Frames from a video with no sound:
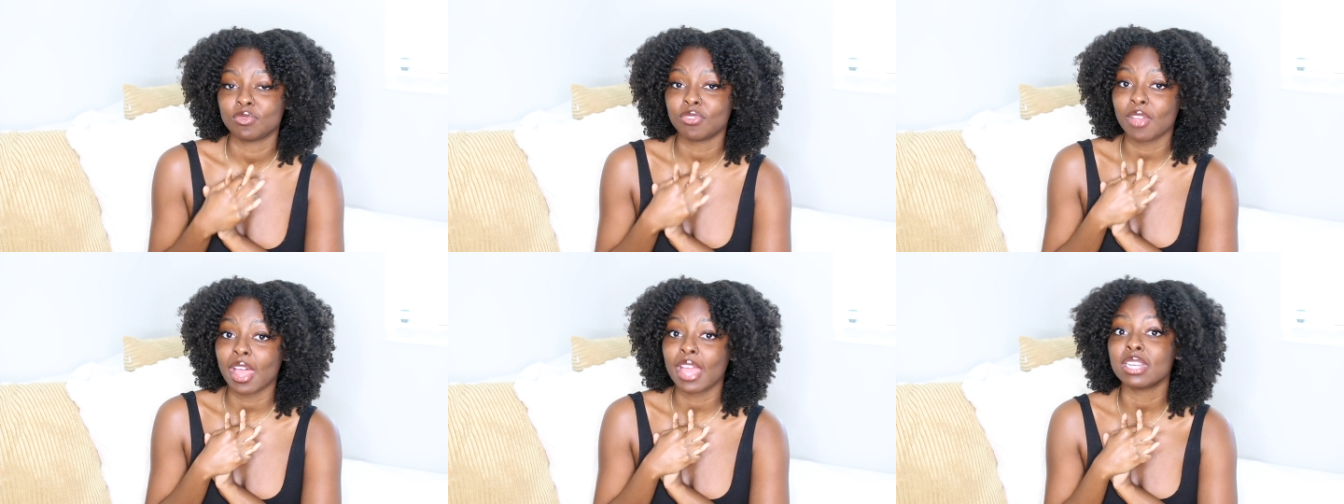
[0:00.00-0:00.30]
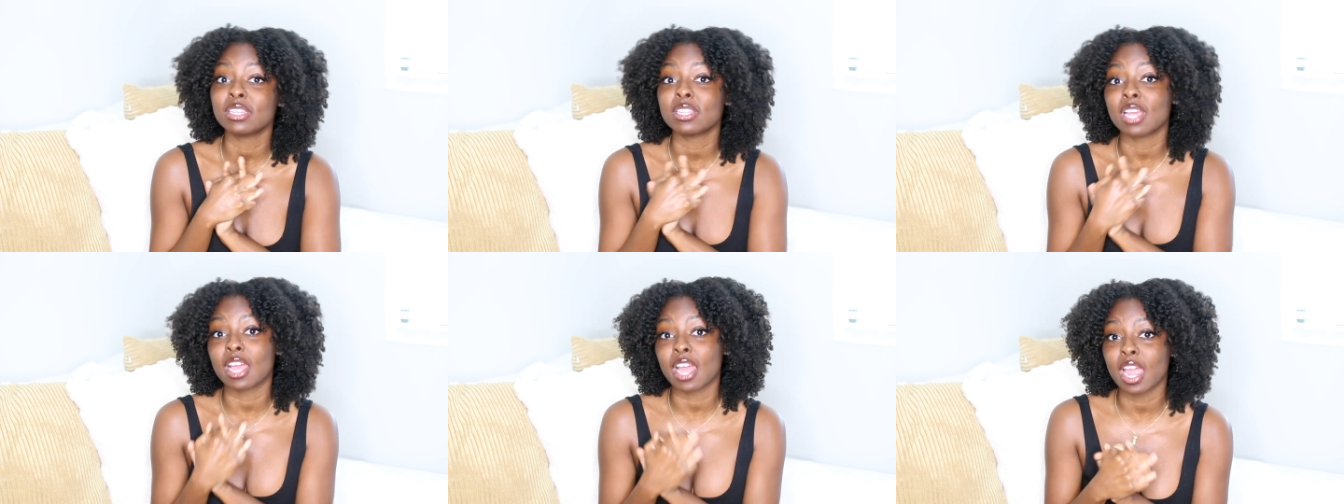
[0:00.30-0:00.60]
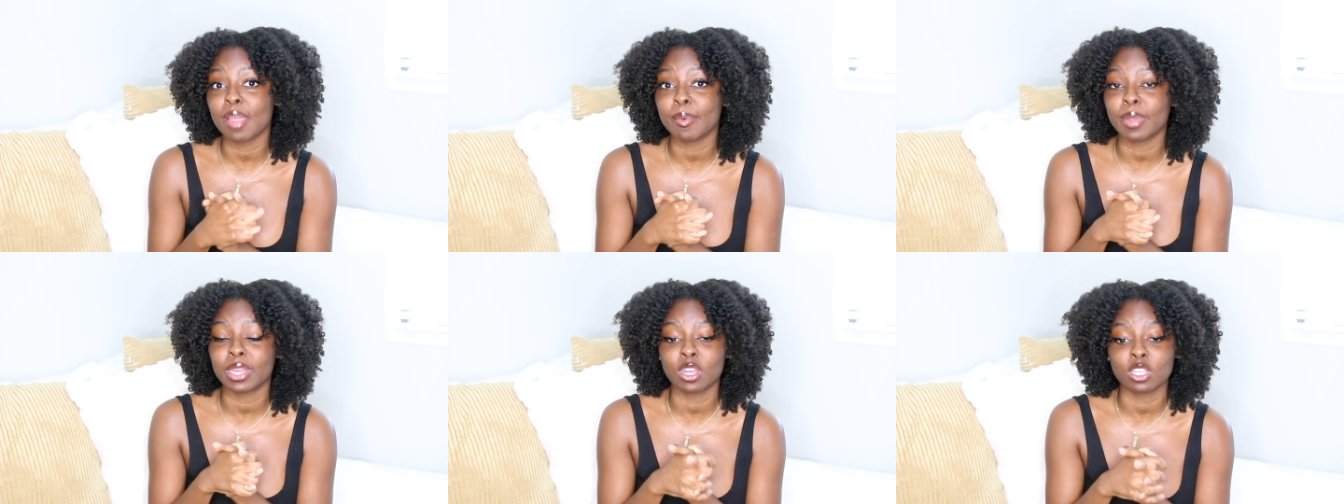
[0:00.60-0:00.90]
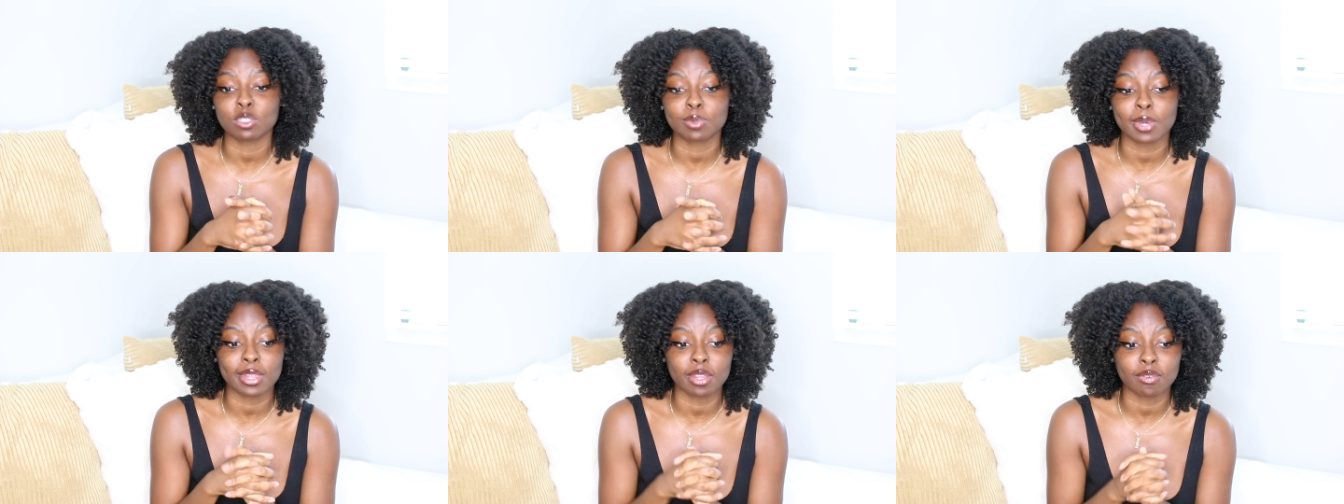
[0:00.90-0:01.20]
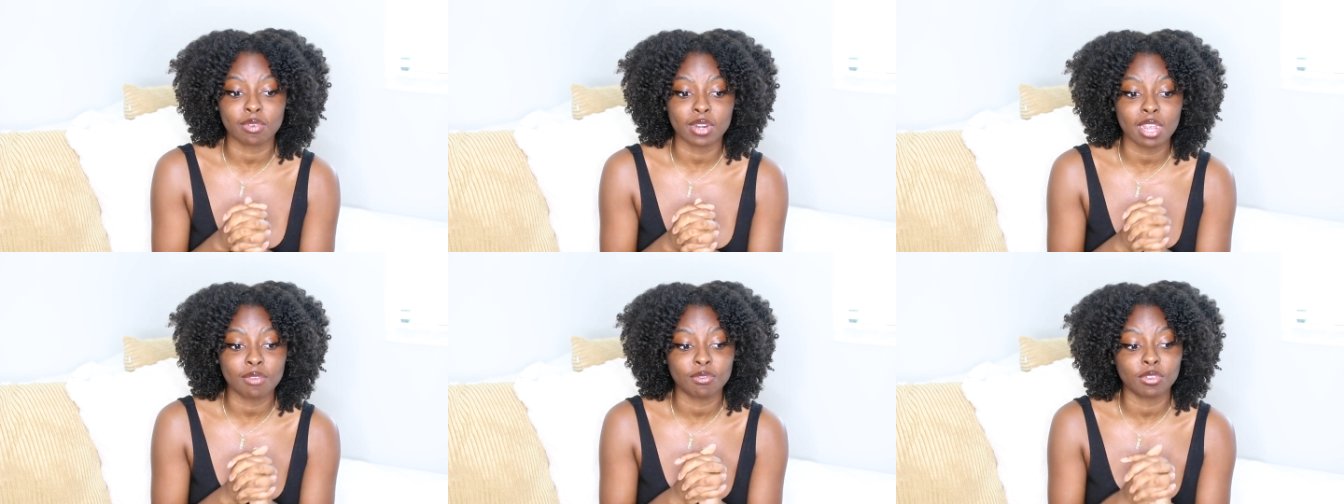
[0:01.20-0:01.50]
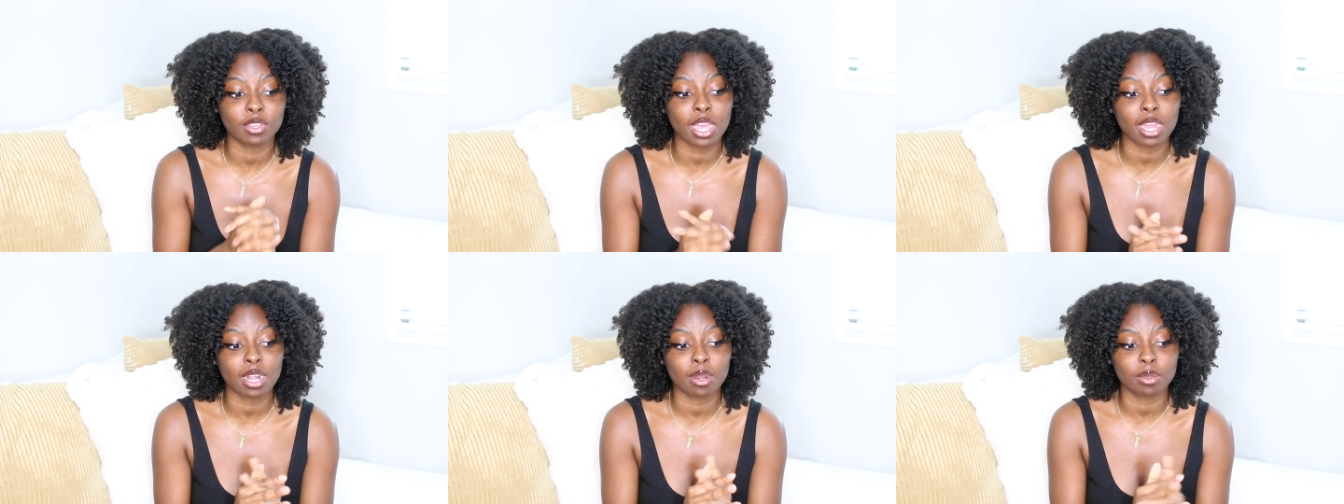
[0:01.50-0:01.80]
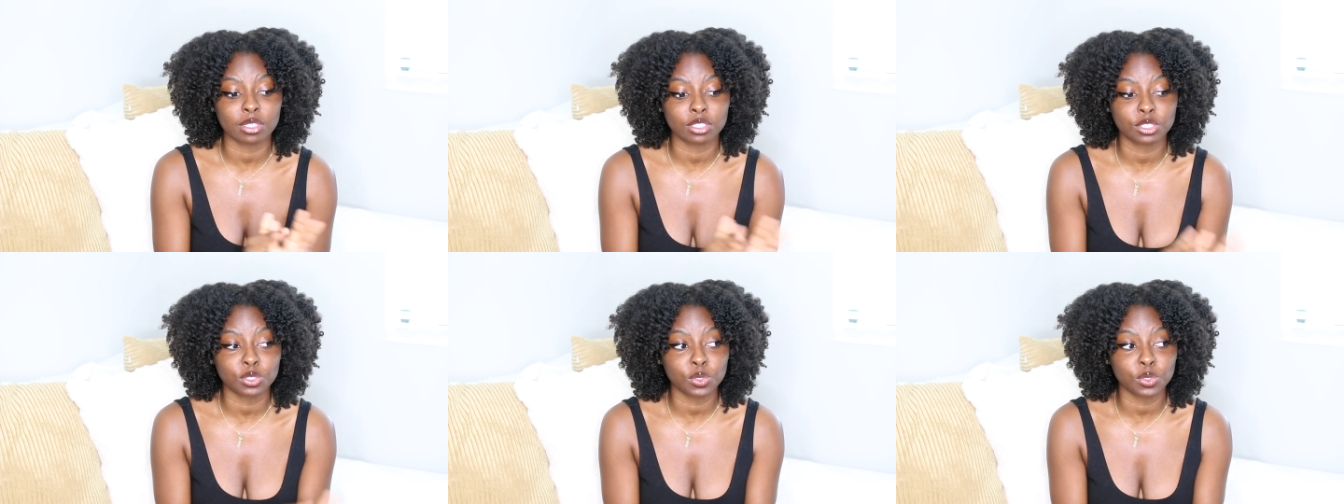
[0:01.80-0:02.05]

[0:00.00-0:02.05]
Find time. I know it's probably rough. You got a